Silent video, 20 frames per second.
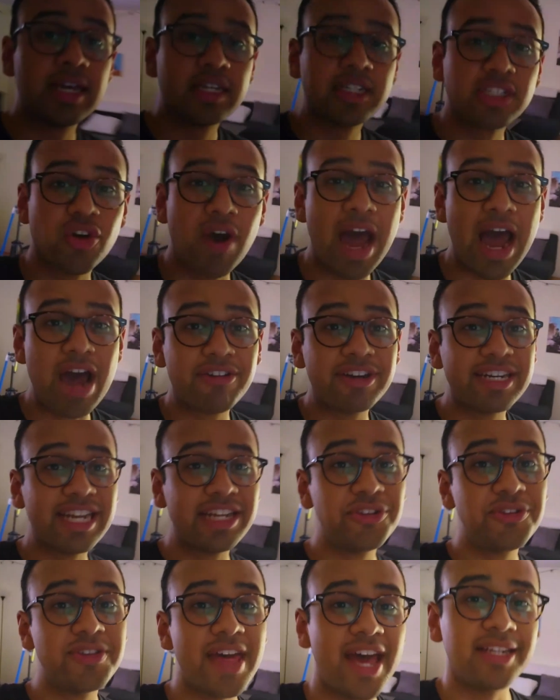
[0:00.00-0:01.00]
So how did I
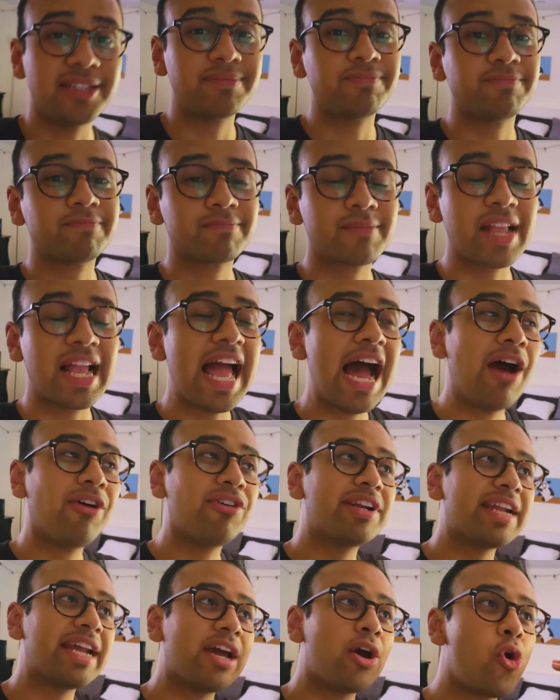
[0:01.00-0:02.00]
do that? How
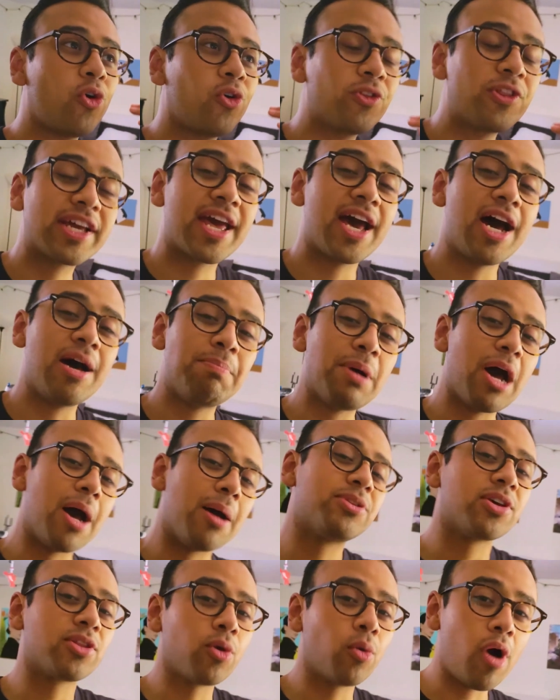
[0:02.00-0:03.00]
did I hold the cup
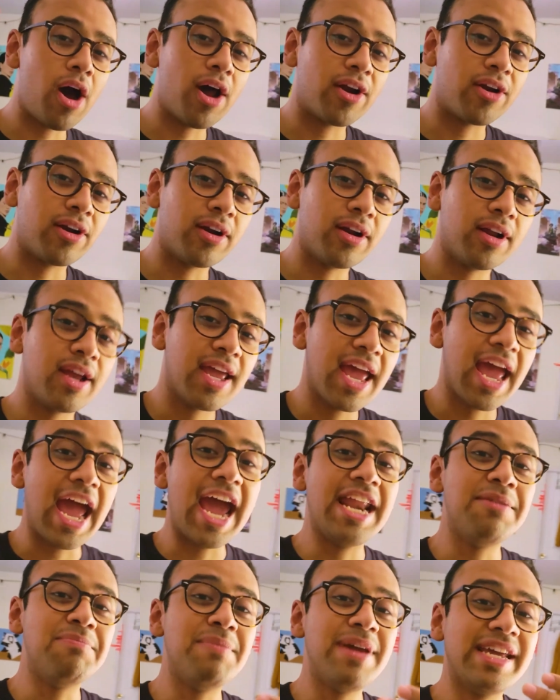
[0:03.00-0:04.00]
up to the water
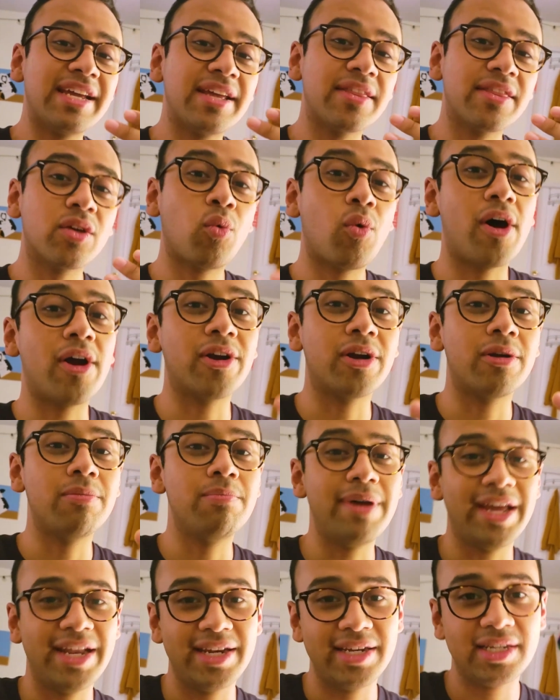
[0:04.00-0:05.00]
and make the water
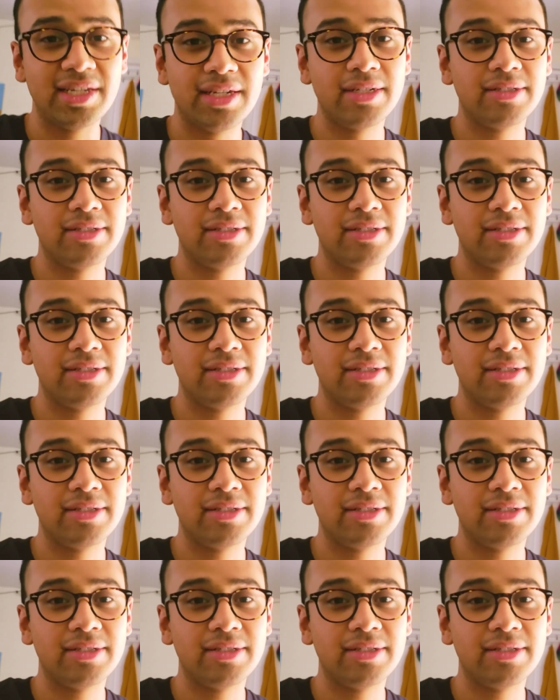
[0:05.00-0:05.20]
bend?